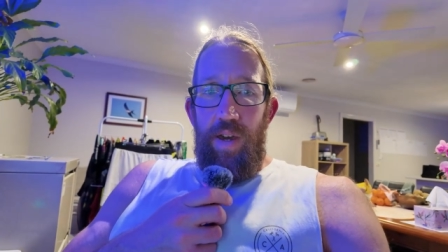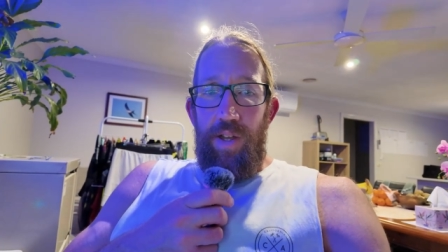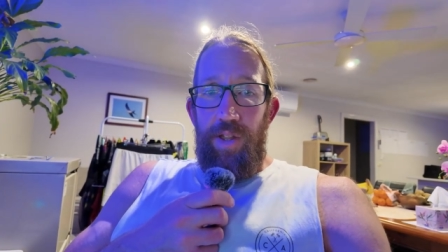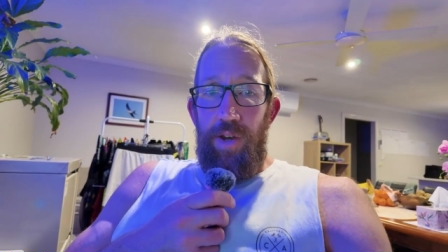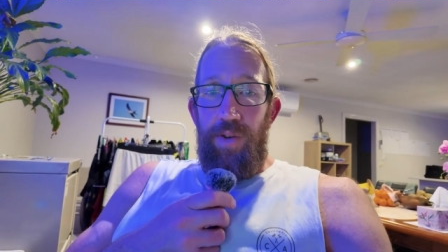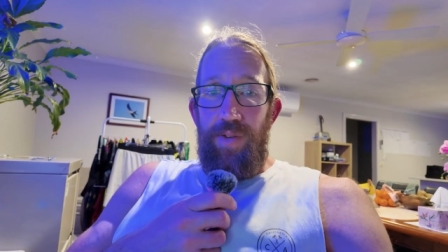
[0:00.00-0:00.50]

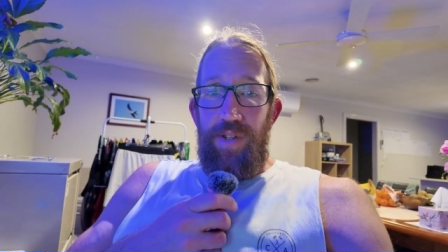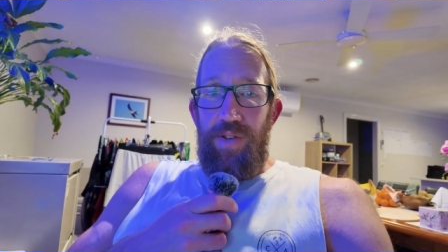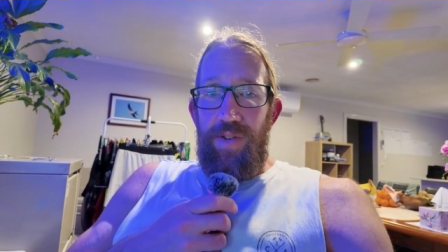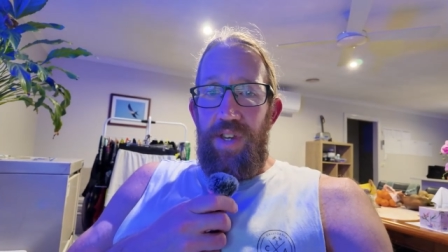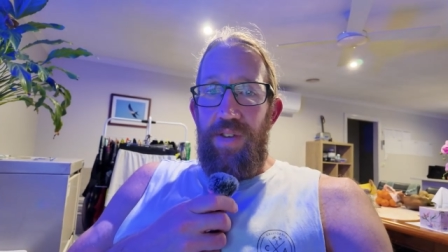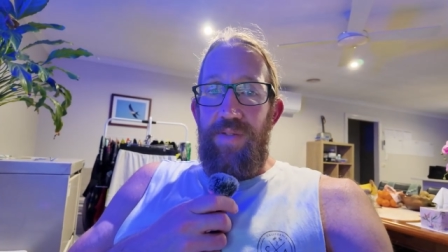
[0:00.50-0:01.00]
Hello and
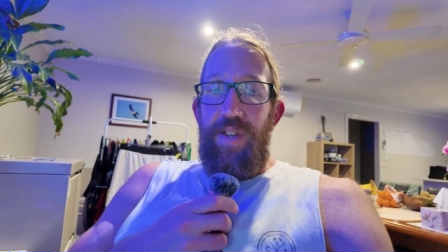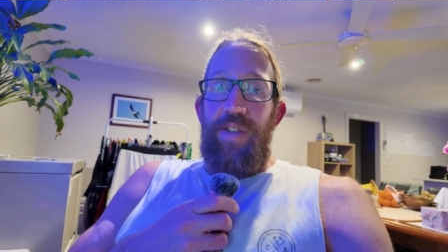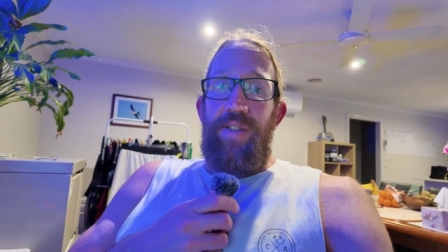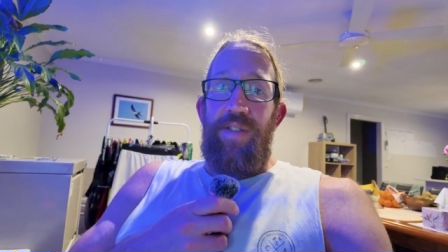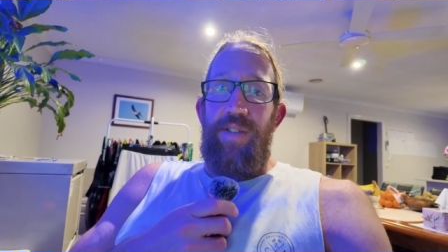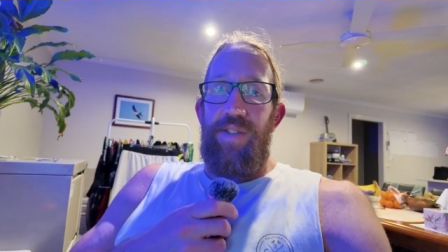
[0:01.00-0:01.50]
good
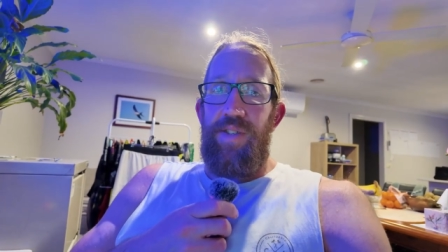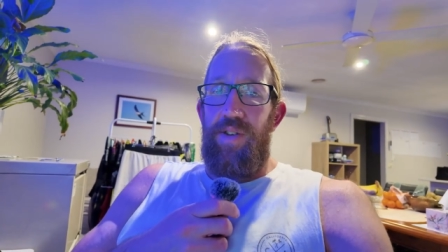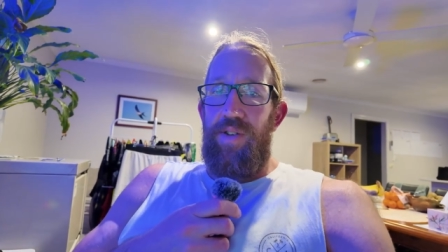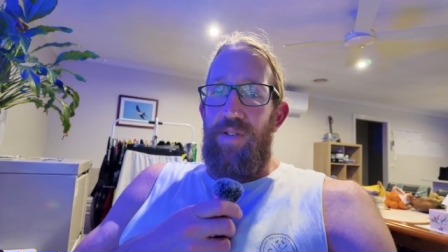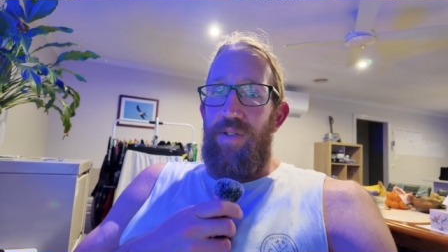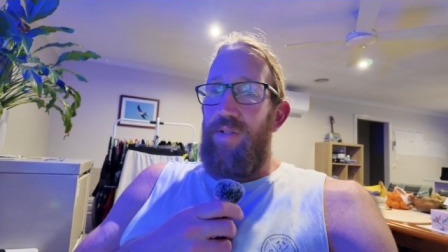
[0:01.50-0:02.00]
evening.
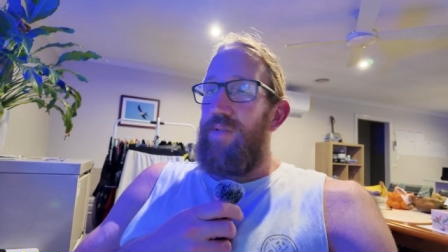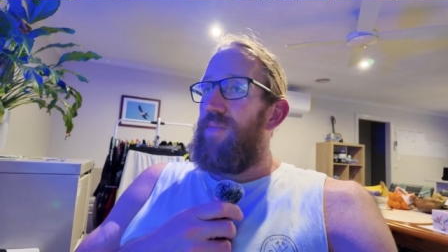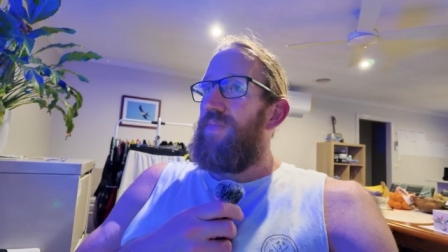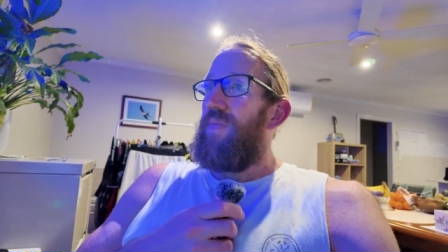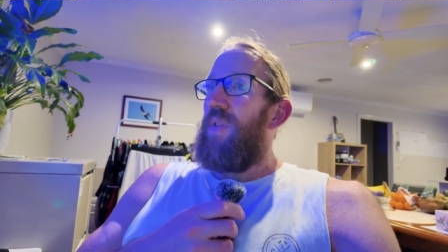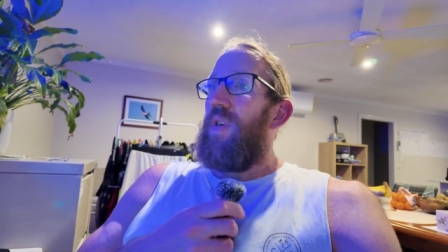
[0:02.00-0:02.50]
So,
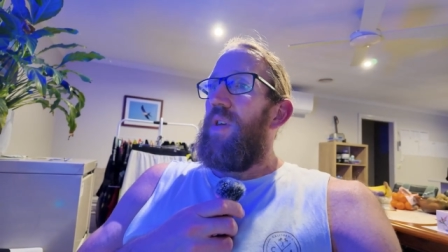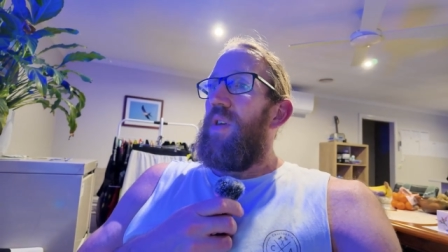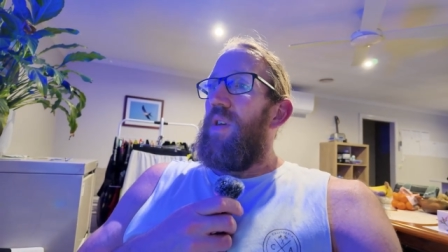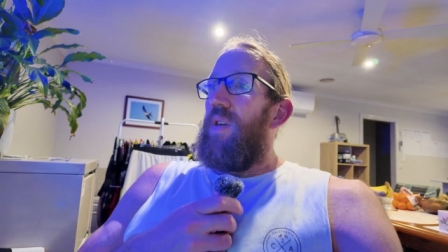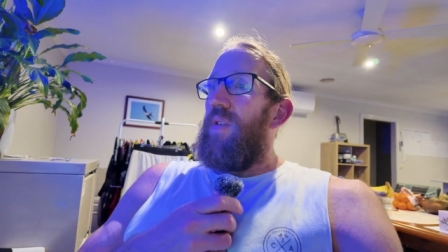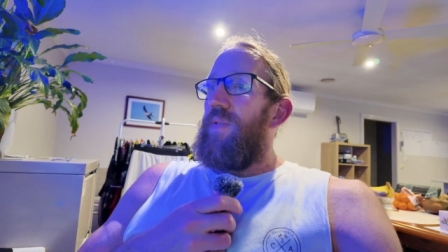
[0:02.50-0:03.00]

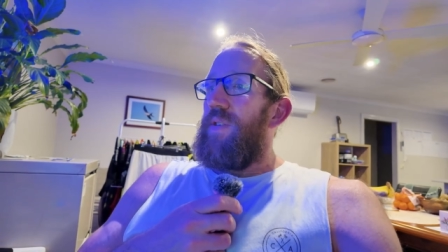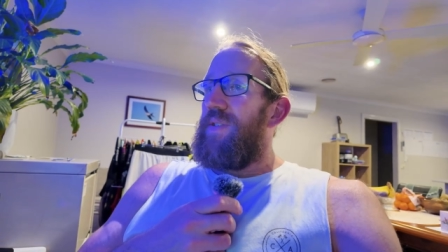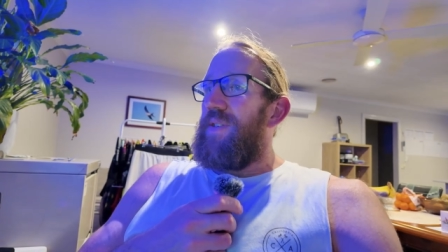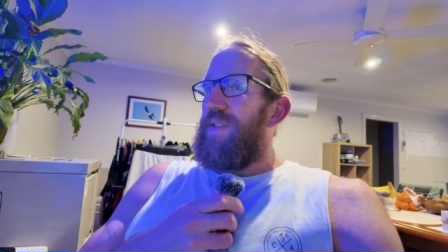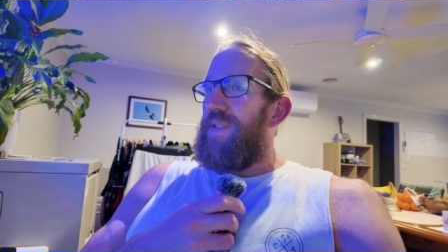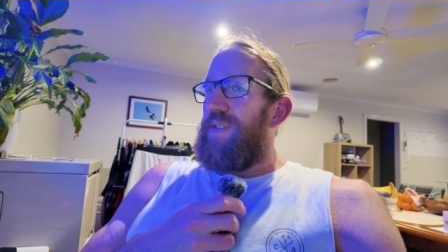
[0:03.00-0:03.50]

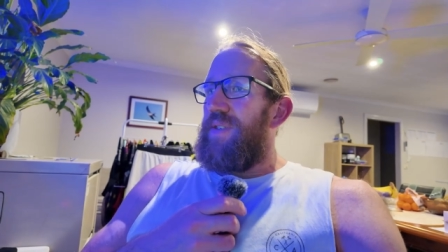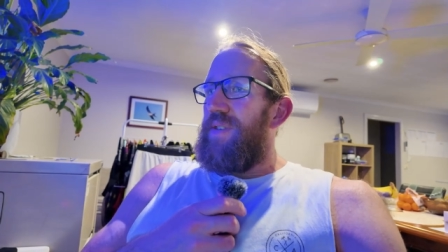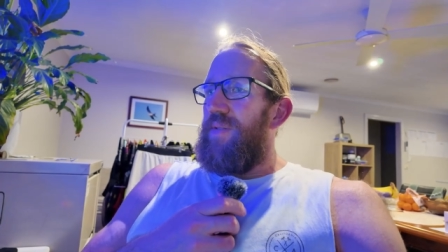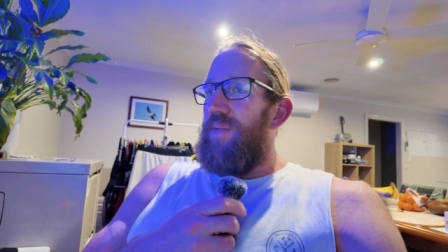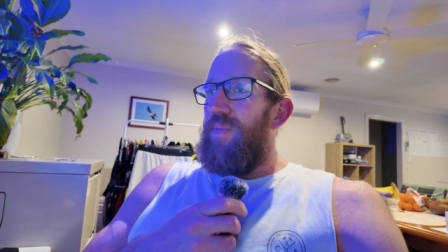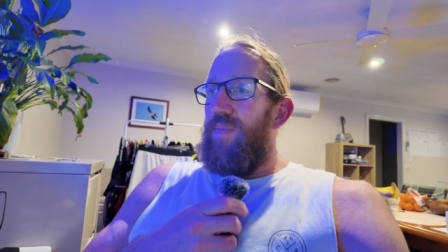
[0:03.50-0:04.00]
this is
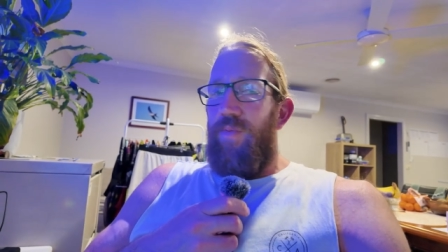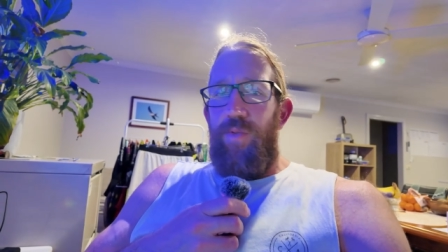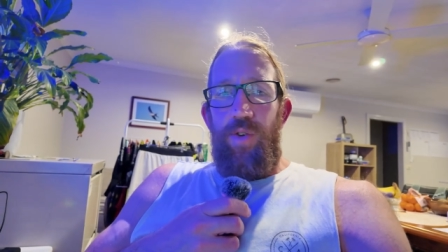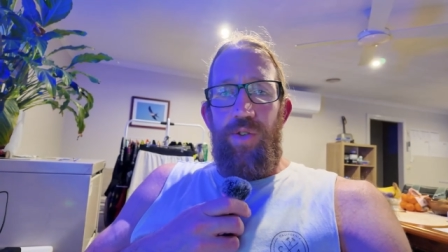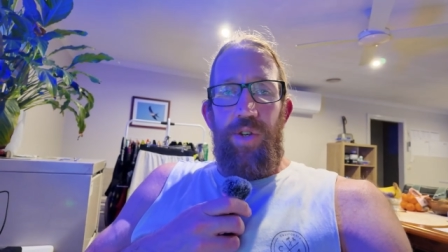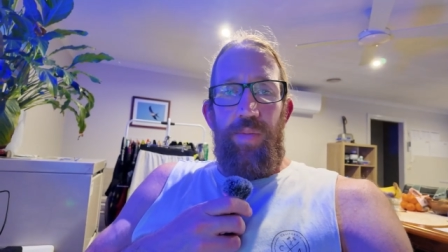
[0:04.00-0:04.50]

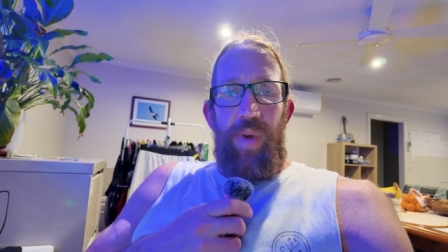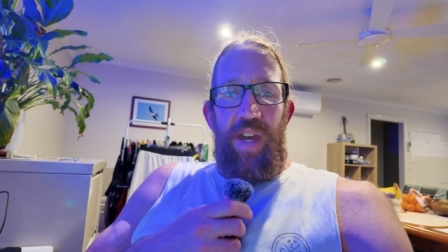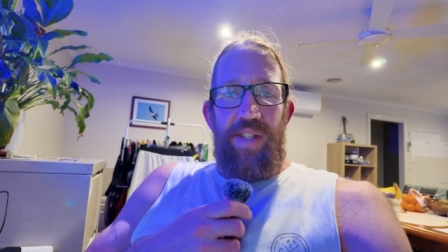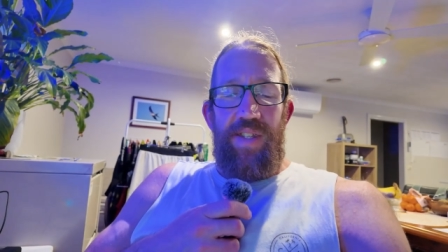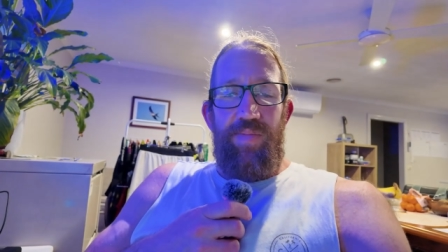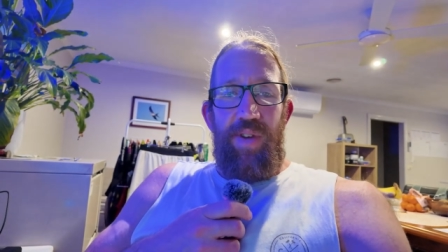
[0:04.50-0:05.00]
future
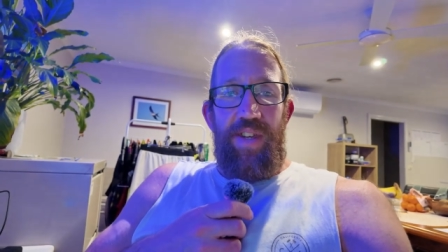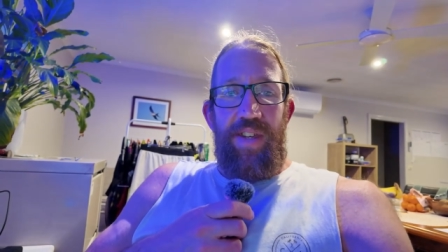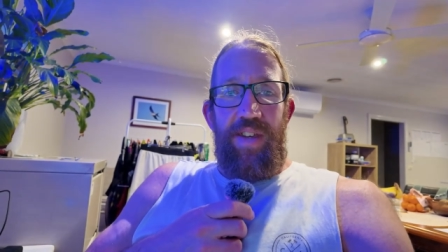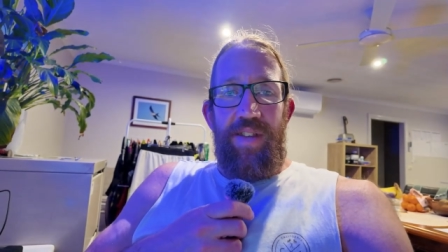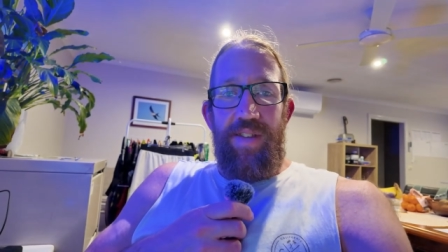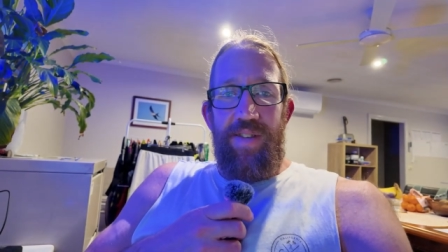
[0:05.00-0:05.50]
Matt
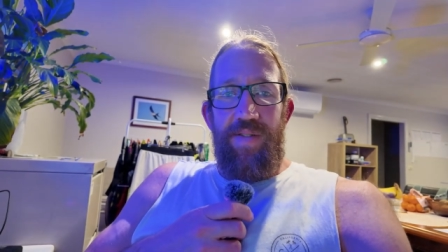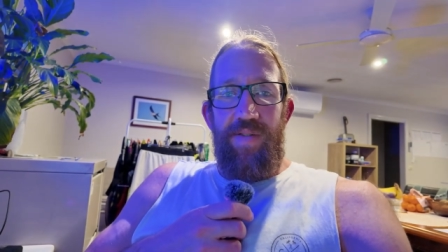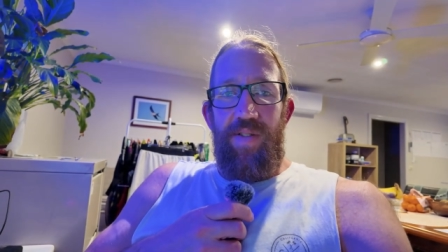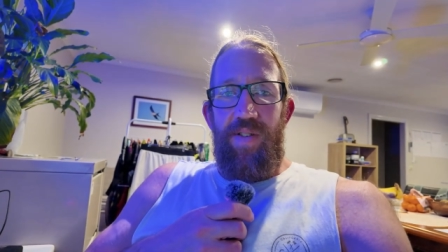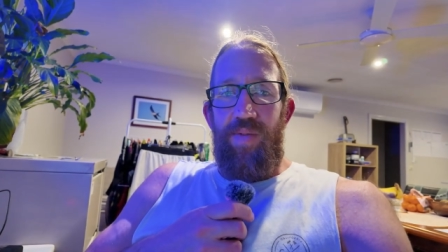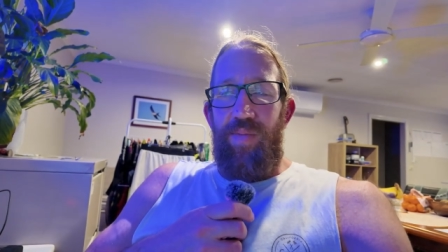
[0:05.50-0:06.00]
speaking
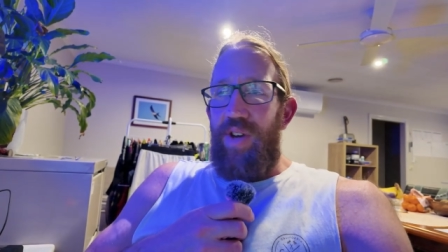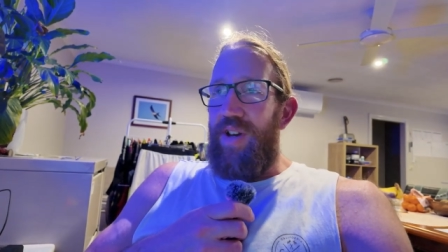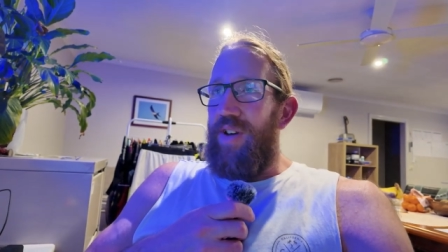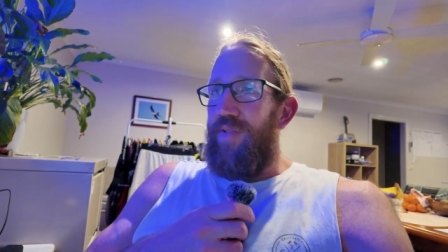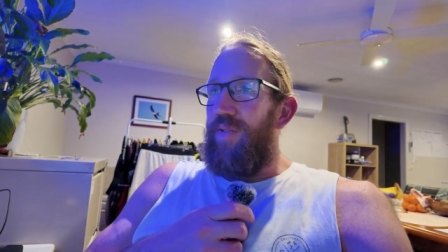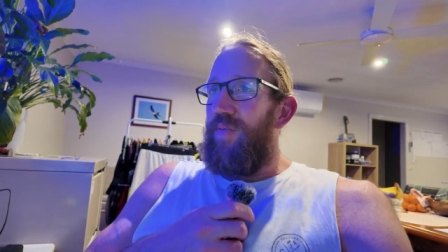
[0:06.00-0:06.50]
on
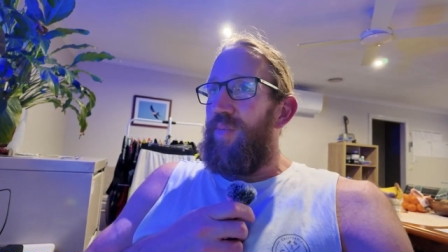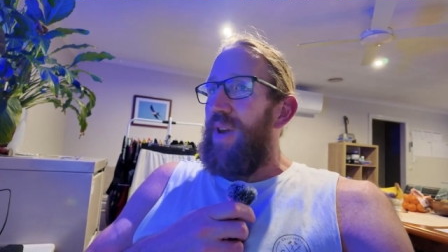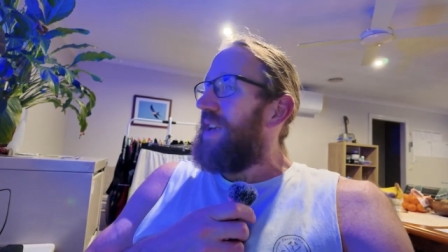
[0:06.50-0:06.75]
behalf of